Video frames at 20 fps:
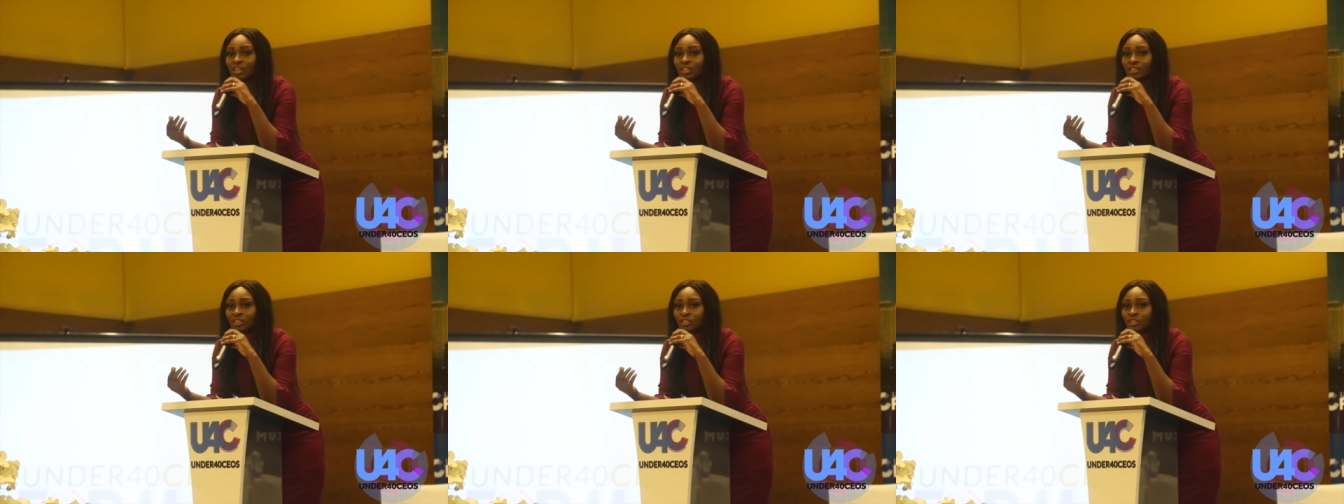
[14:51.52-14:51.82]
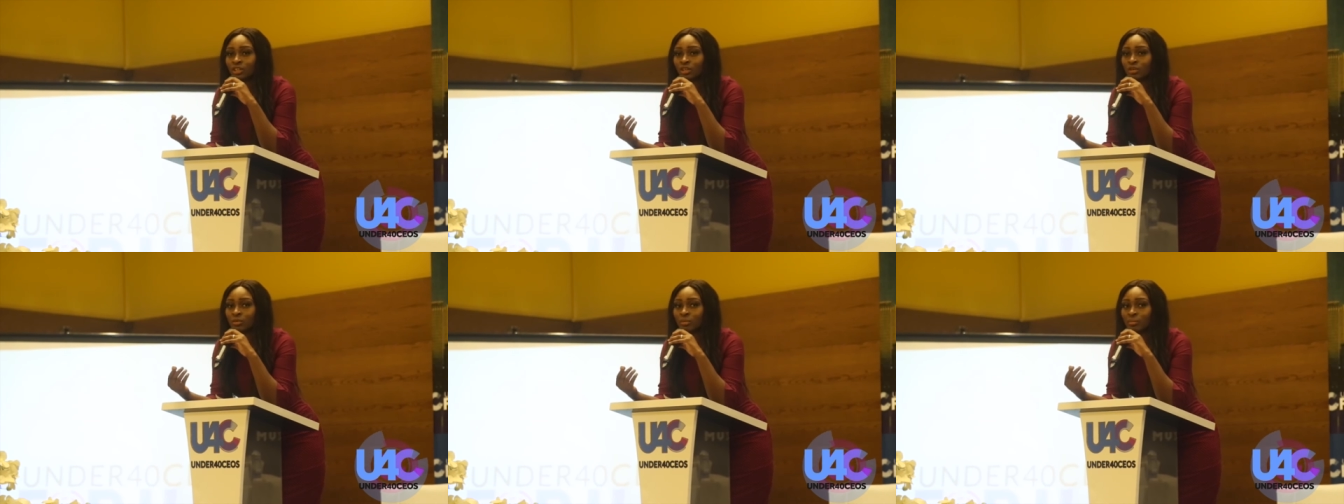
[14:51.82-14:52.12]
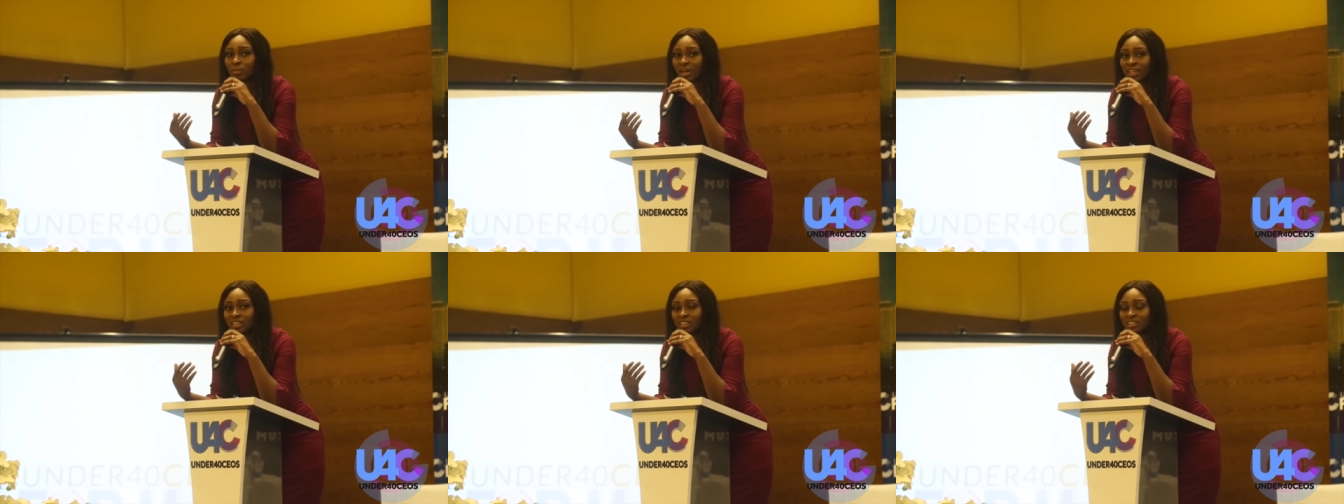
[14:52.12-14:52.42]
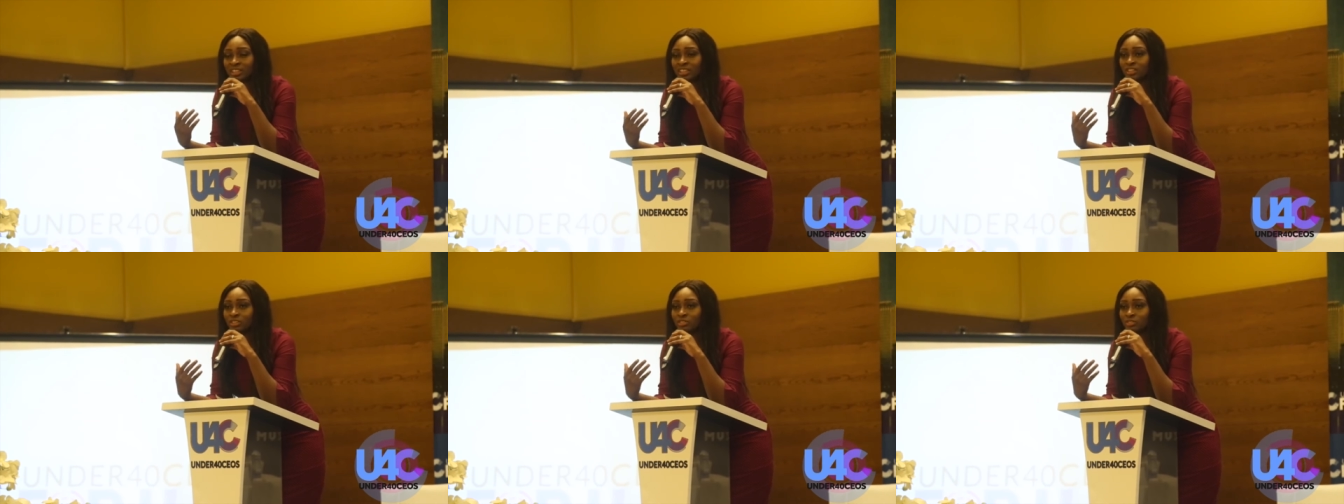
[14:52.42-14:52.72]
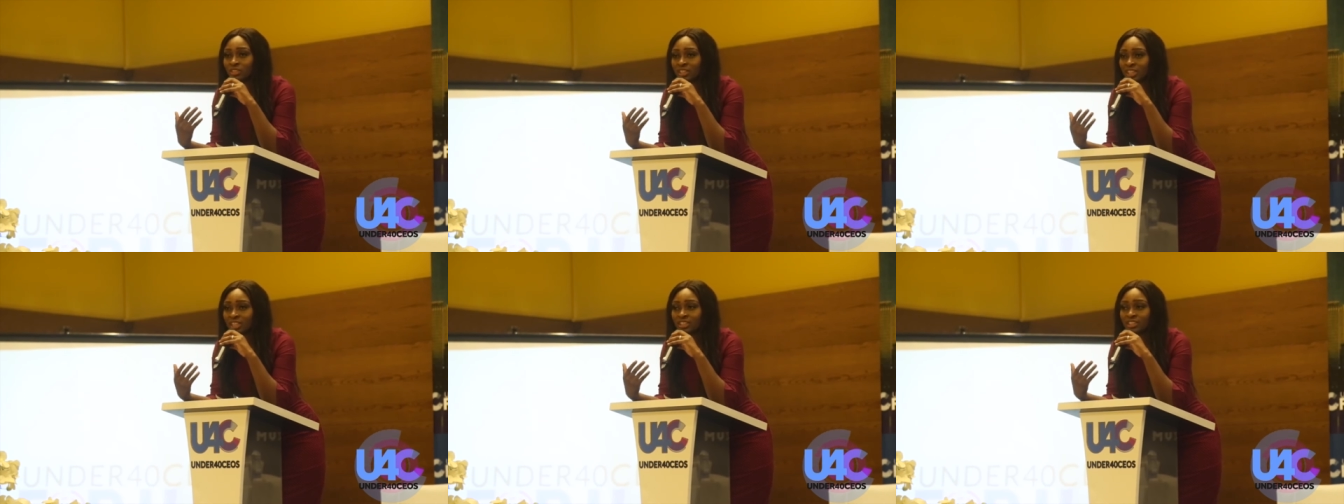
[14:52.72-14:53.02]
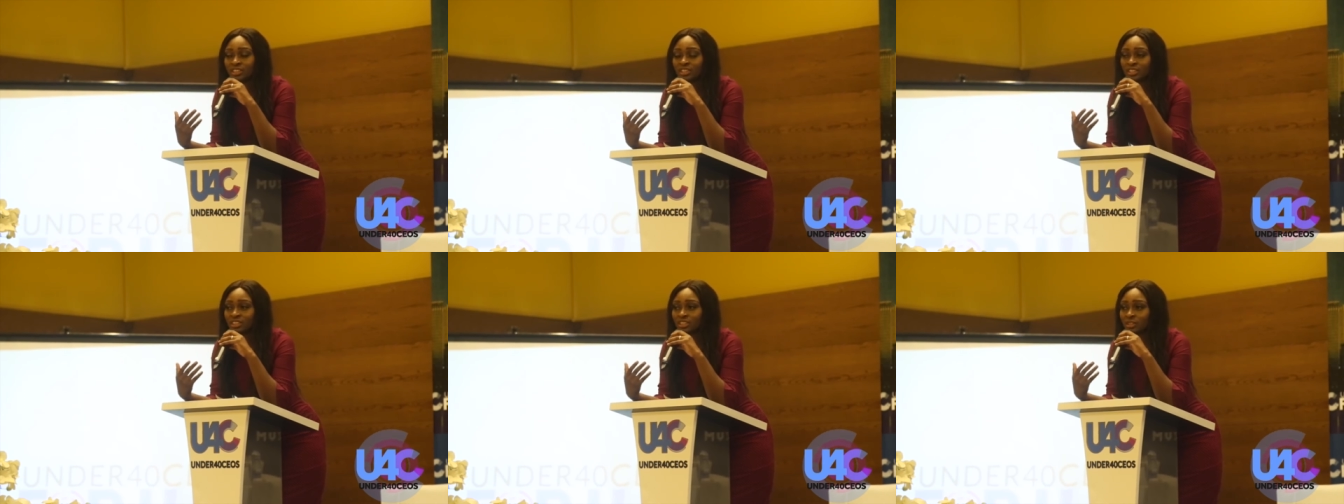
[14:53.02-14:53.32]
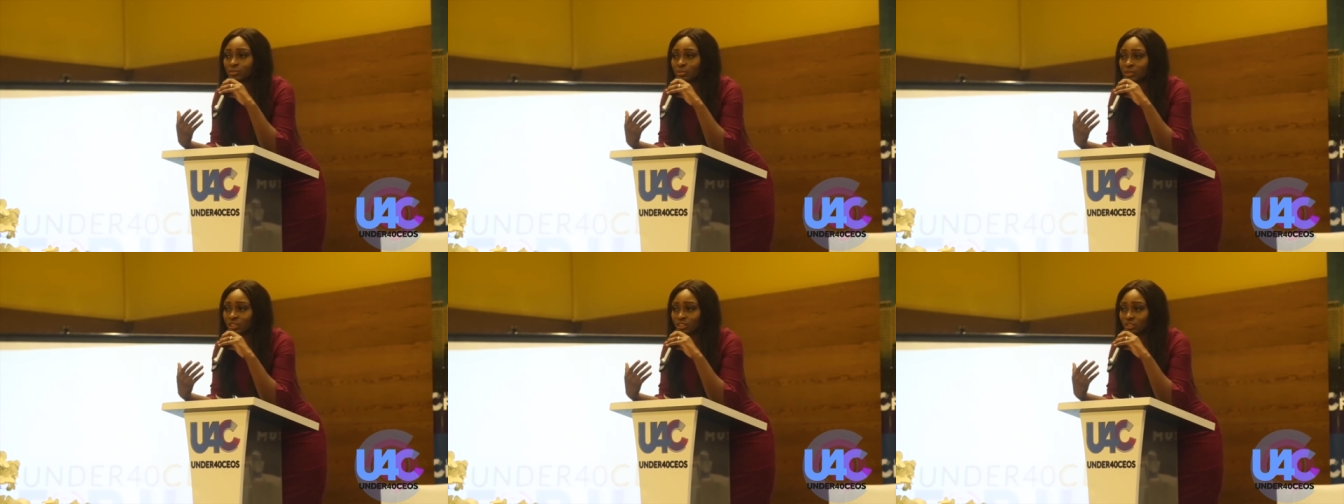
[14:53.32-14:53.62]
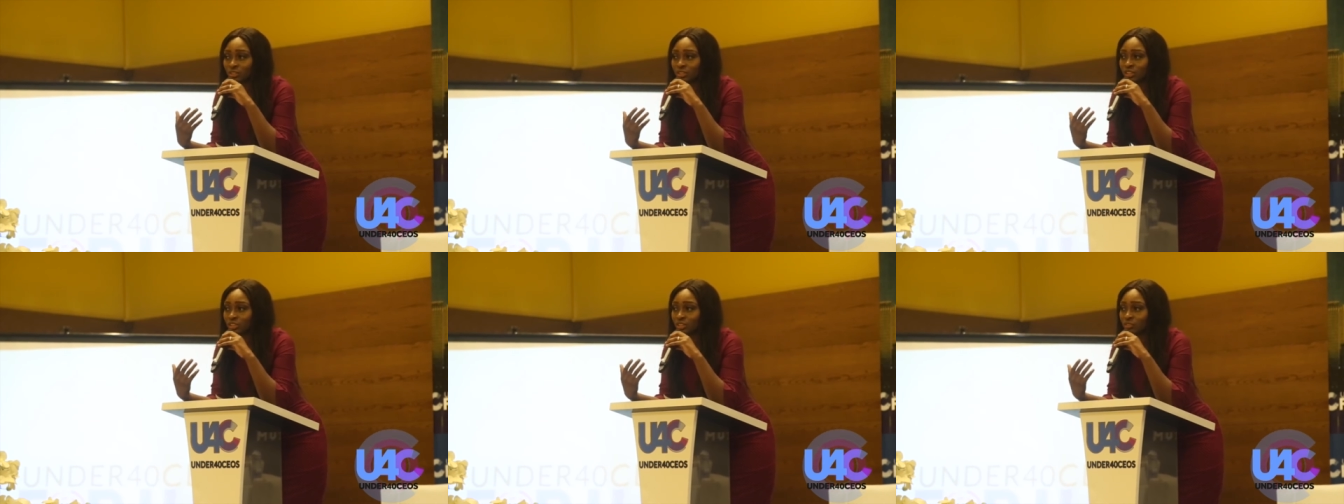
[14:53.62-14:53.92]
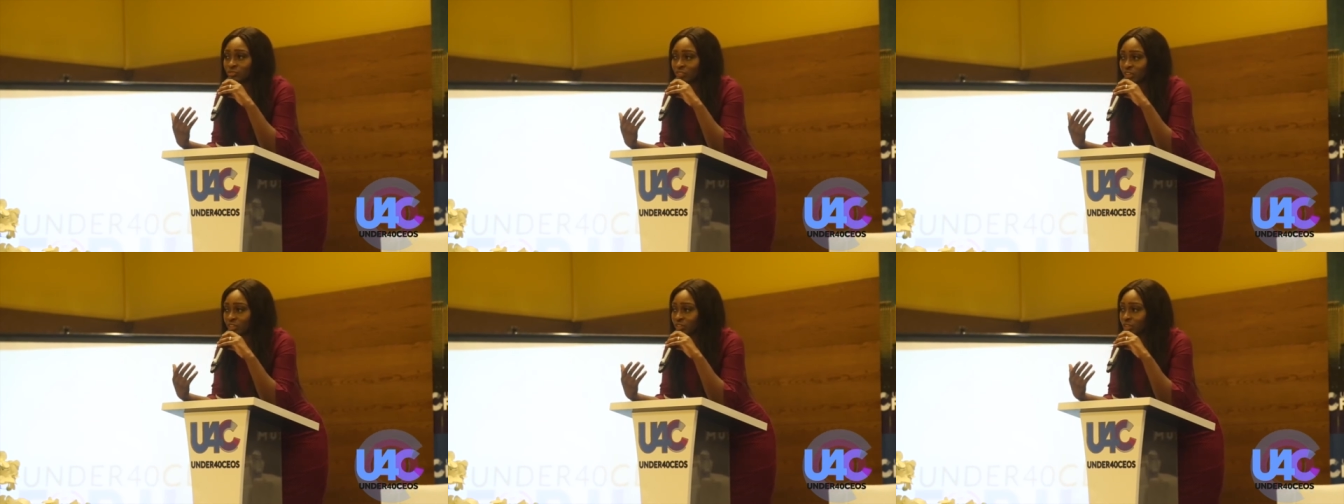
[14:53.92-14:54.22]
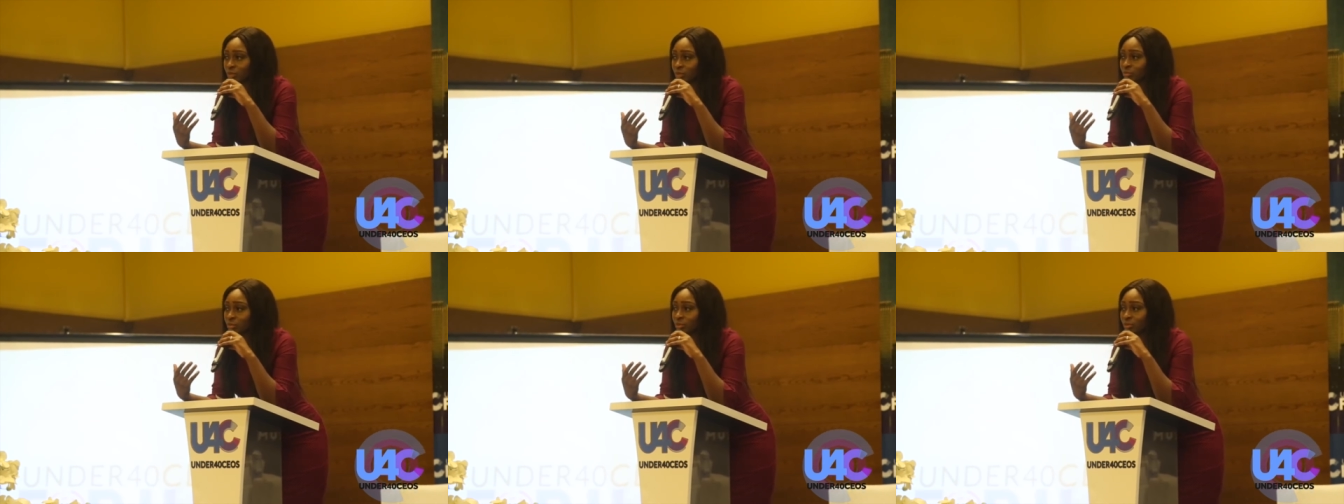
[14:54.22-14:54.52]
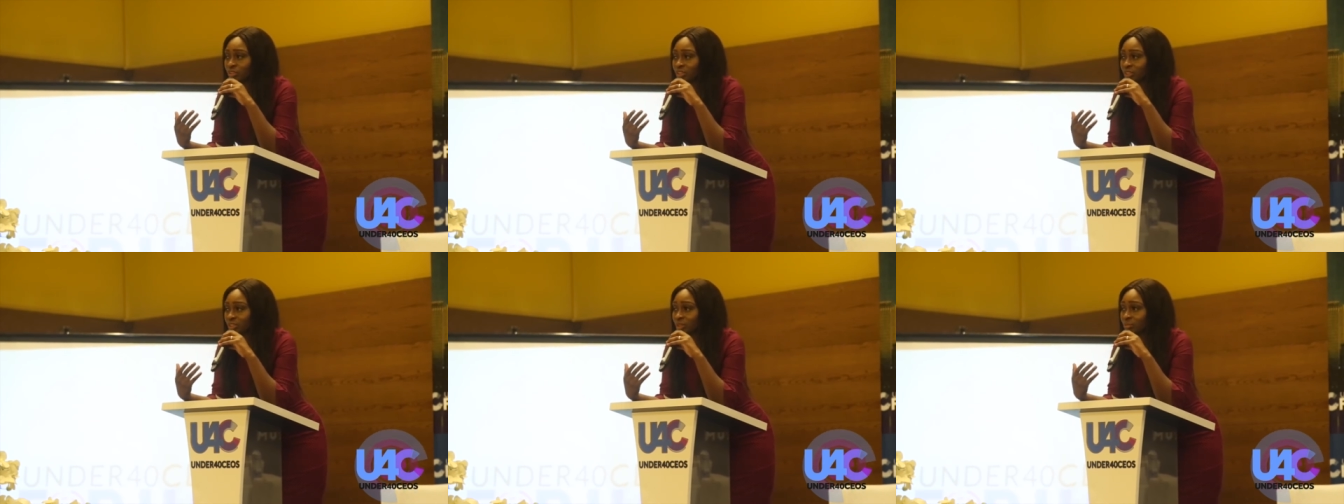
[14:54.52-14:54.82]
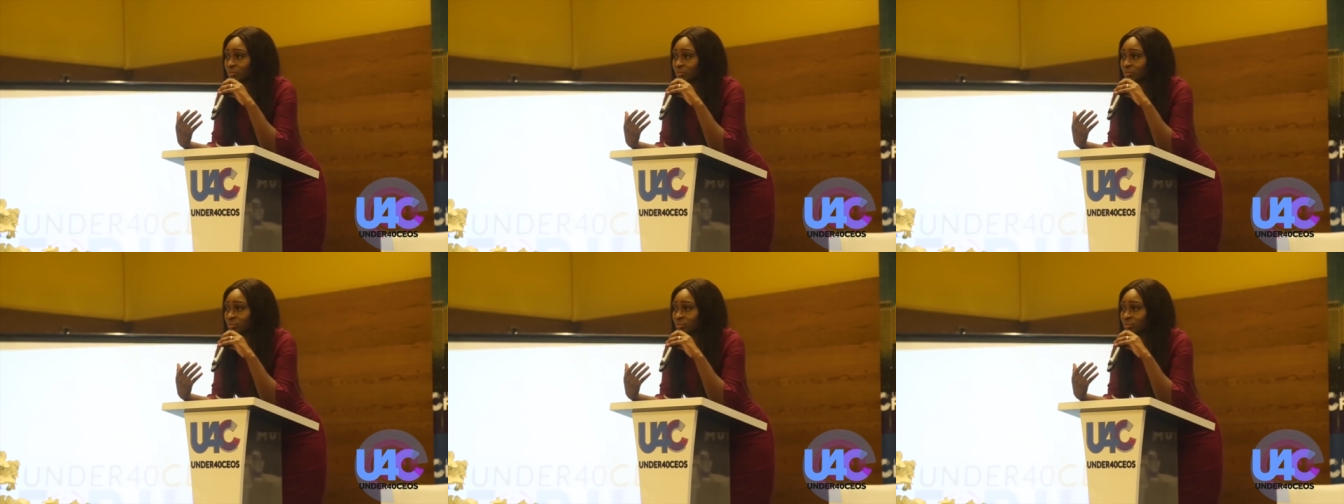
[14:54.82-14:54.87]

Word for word: So managing your relationships is also very important,